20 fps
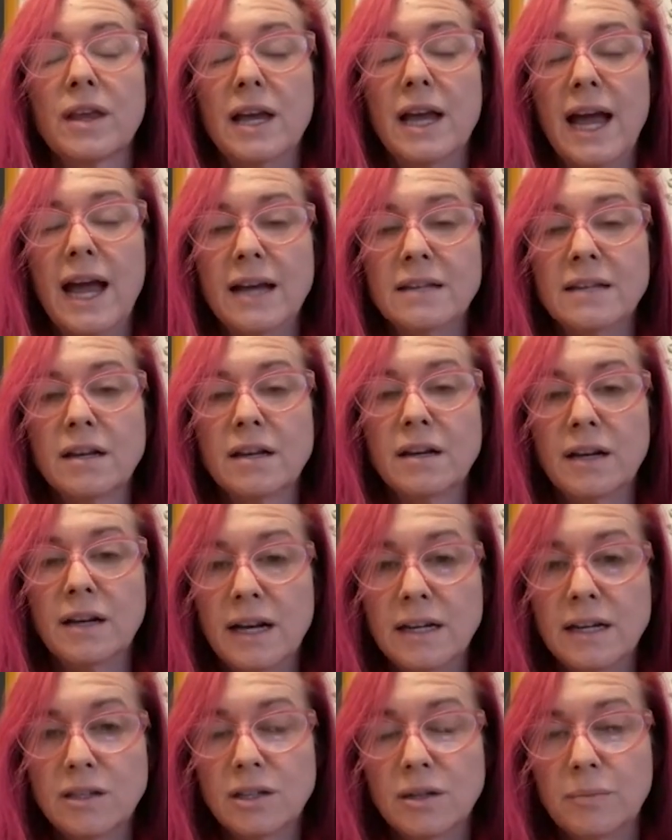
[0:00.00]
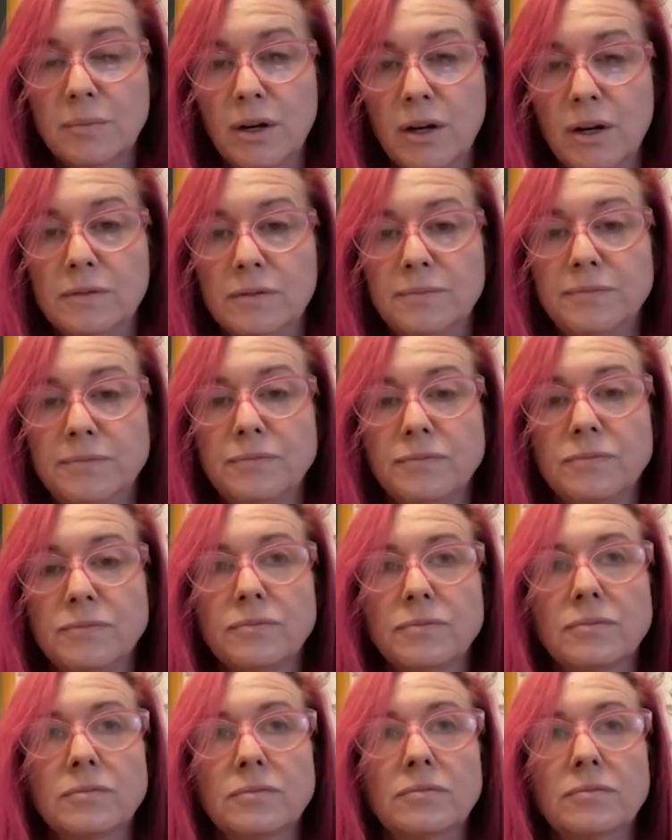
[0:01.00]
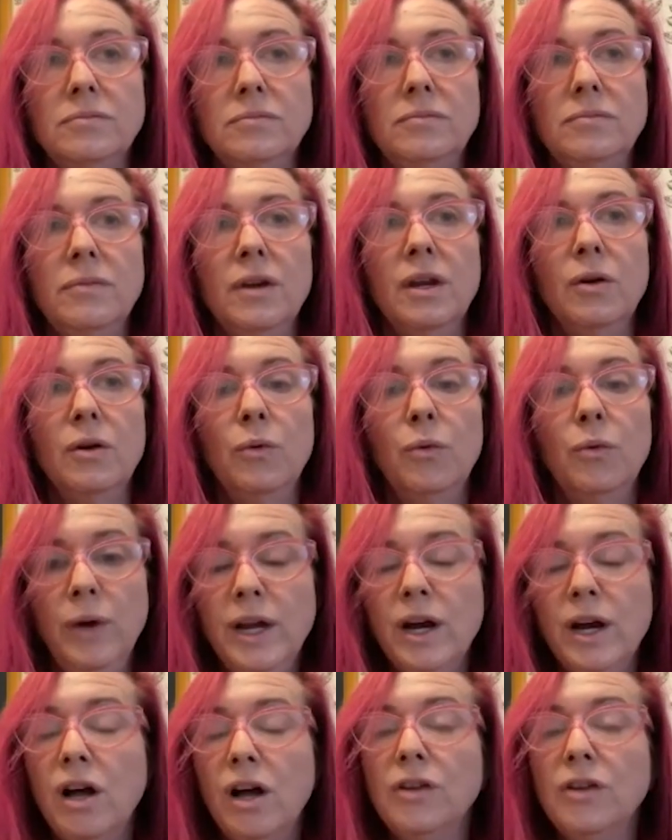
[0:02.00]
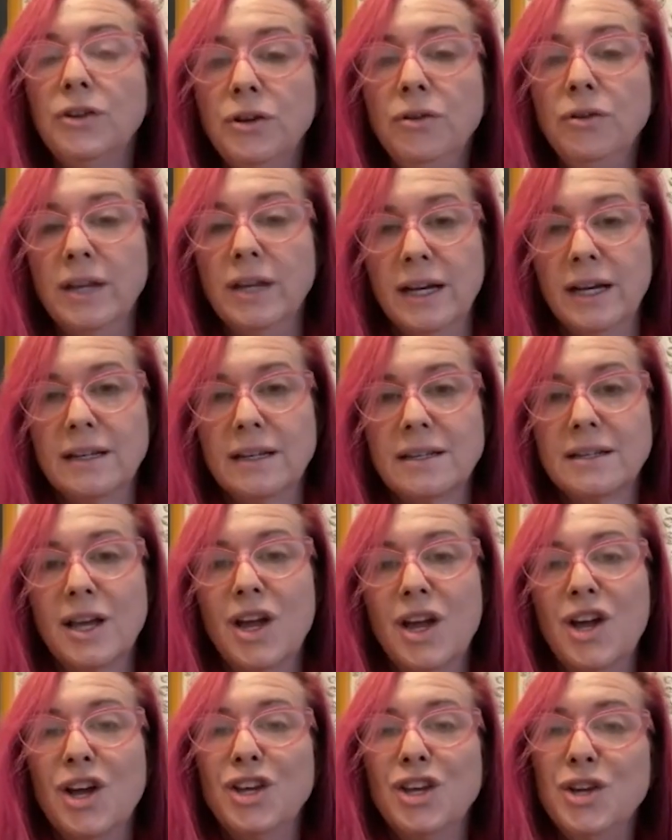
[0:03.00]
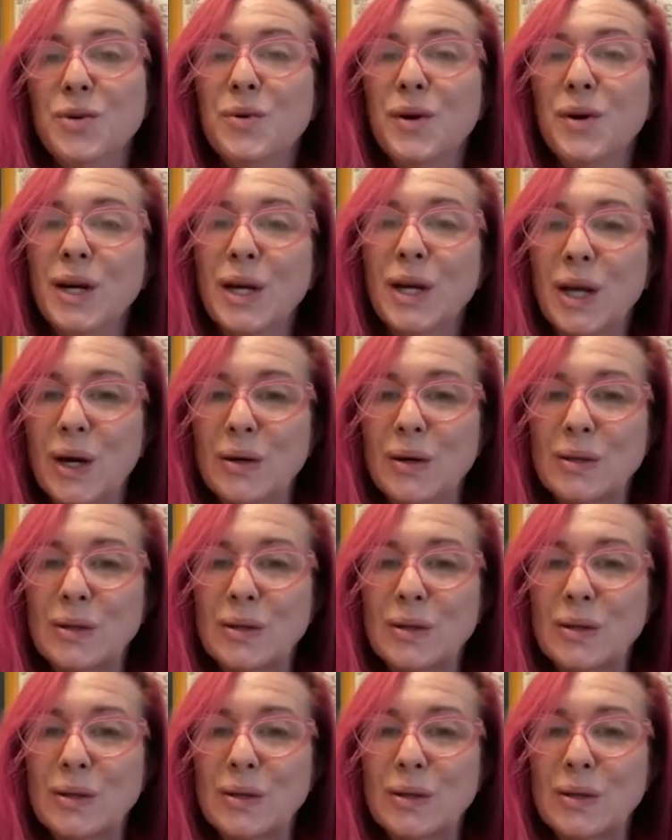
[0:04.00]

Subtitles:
As a customer, we all do this. You want to go